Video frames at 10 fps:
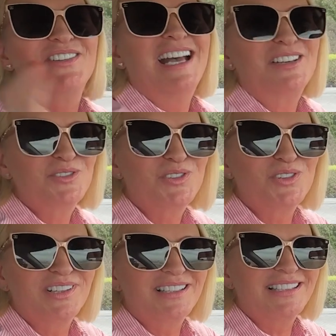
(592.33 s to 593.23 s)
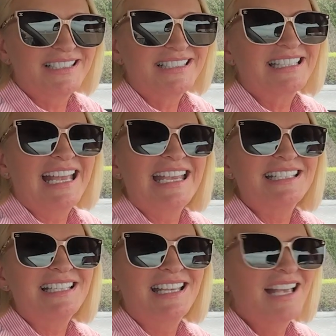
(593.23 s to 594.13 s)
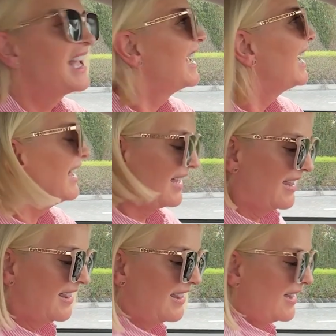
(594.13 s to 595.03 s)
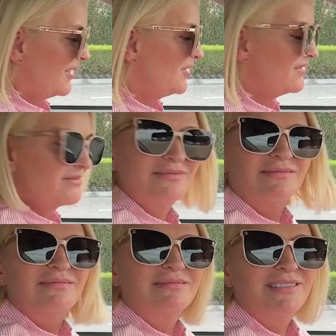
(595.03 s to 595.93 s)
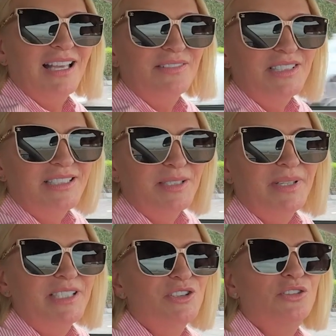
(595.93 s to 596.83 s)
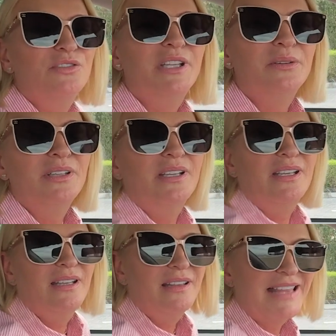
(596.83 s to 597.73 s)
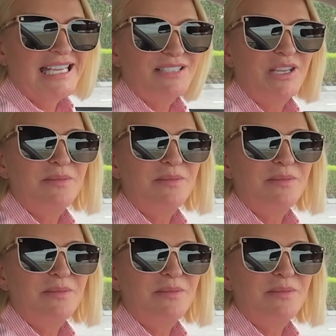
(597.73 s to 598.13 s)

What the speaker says: that note, listen guys. Oh, I have to turn my engine off now. Thanks very